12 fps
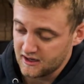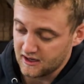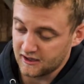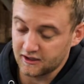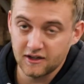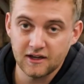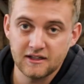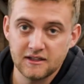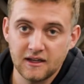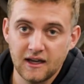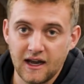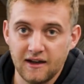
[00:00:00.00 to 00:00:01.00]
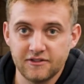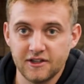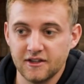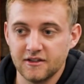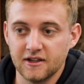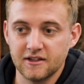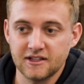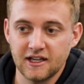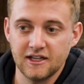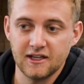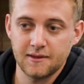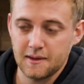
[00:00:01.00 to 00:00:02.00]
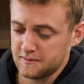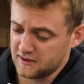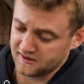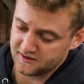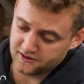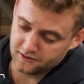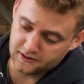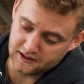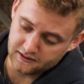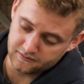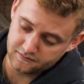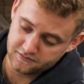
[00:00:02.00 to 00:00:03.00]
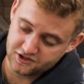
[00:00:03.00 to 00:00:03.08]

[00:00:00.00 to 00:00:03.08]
And a good idea after you're done tightening them is to